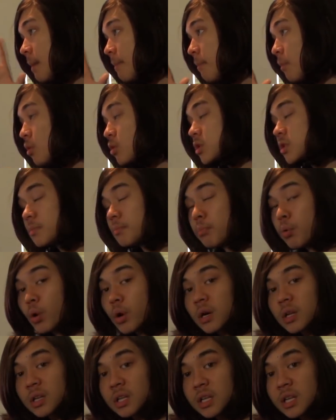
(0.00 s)
Most
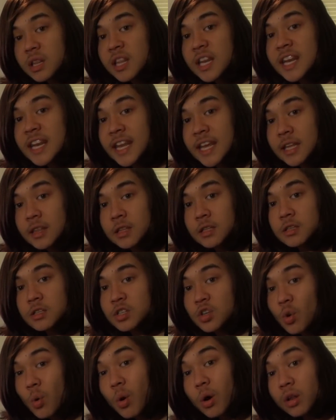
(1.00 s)
importantly, the
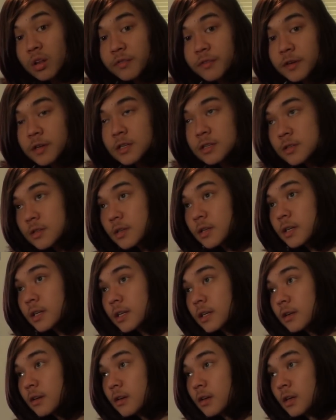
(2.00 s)
Nathan's qualifying
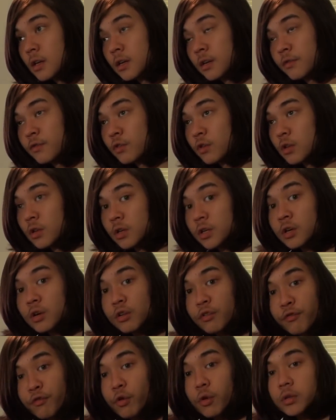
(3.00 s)
circuit for the, you
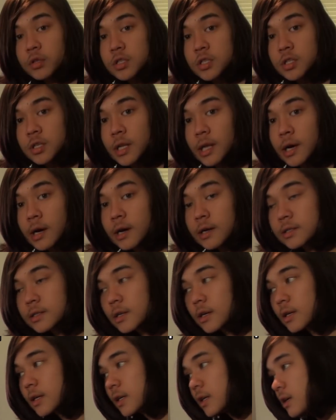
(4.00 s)
know, 4th of July hot
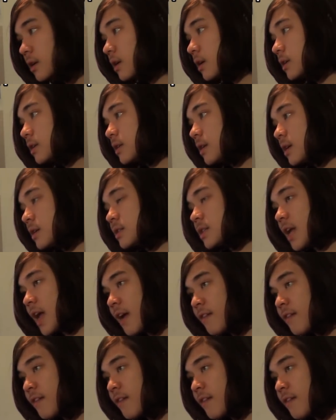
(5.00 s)
dogging contest.